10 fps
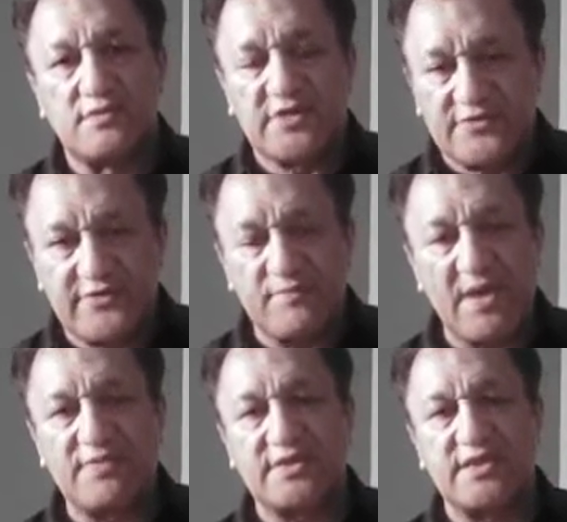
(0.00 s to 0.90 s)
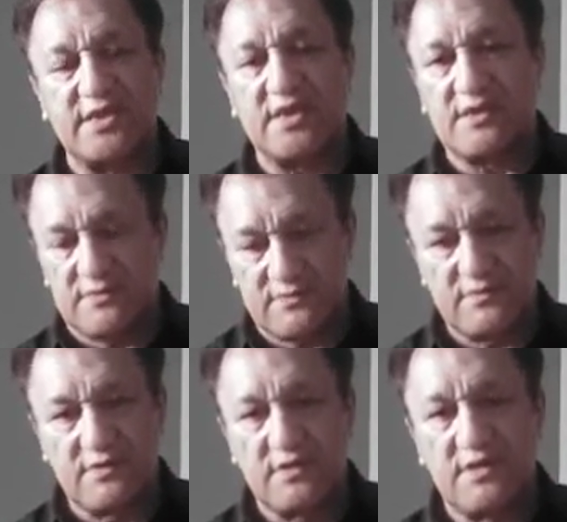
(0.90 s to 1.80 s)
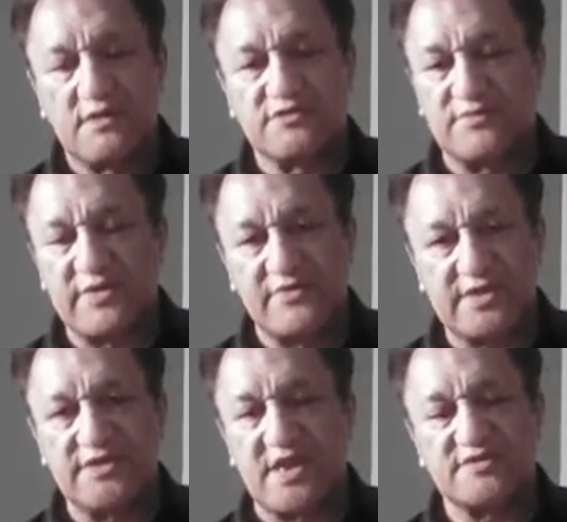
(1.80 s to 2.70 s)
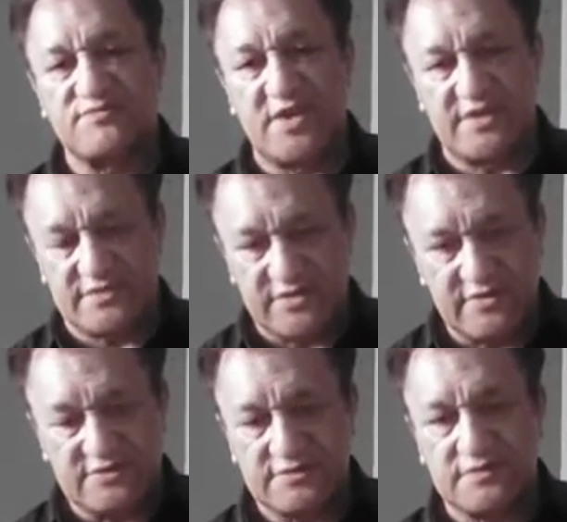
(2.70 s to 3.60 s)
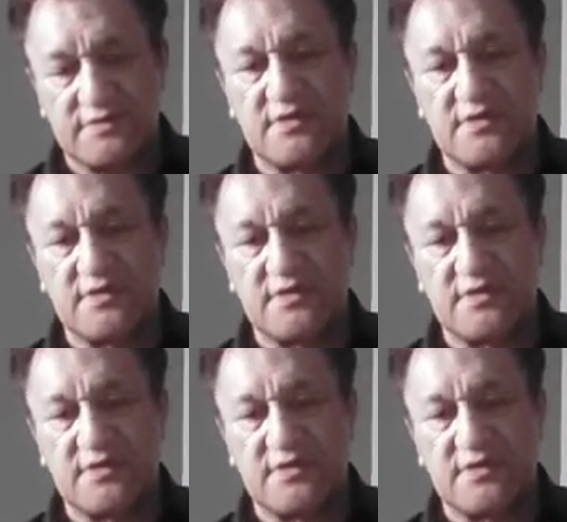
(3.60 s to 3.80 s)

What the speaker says: notary public here to be recognised by New Zealand